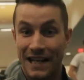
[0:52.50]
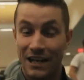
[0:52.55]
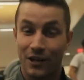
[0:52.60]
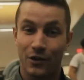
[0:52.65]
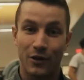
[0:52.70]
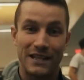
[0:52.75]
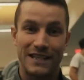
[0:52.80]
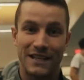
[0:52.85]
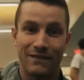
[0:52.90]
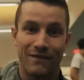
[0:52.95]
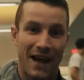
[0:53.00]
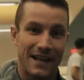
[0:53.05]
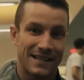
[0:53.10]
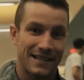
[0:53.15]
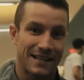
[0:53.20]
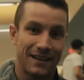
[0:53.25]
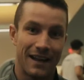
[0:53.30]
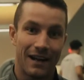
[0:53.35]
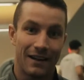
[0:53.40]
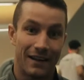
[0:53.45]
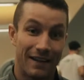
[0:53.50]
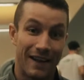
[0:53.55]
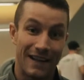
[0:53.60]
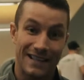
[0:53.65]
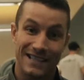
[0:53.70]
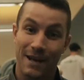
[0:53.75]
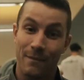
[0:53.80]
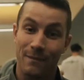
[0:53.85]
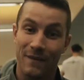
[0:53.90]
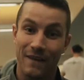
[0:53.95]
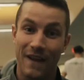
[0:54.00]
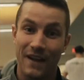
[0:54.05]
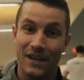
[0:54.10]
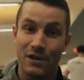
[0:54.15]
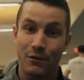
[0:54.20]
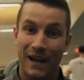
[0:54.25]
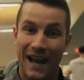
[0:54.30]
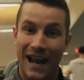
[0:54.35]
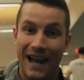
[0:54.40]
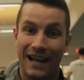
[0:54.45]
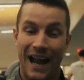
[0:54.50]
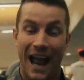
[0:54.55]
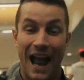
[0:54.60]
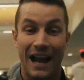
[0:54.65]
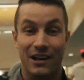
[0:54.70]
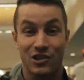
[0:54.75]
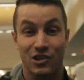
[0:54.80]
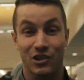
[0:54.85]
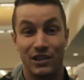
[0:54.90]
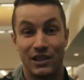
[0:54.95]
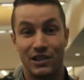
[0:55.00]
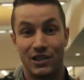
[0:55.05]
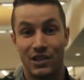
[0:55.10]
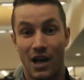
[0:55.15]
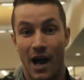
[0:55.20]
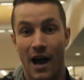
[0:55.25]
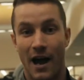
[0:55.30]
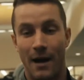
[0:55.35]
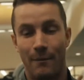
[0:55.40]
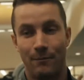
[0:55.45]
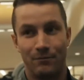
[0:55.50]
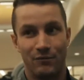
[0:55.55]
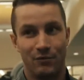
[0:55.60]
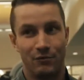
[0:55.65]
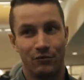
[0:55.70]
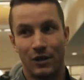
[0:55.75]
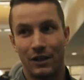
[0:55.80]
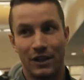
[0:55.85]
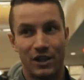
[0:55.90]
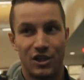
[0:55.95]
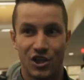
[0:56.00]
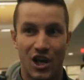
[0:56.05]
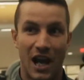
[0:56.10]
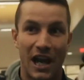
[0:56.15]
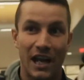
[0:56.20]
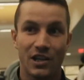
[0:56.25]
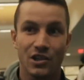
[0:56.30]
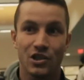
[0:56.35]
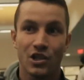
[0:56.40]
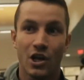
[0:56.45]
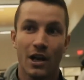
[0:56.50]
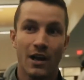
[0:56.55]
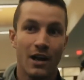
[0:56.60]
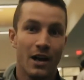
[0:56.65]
to increasing vascularity. That's something that you can't actually um, really change,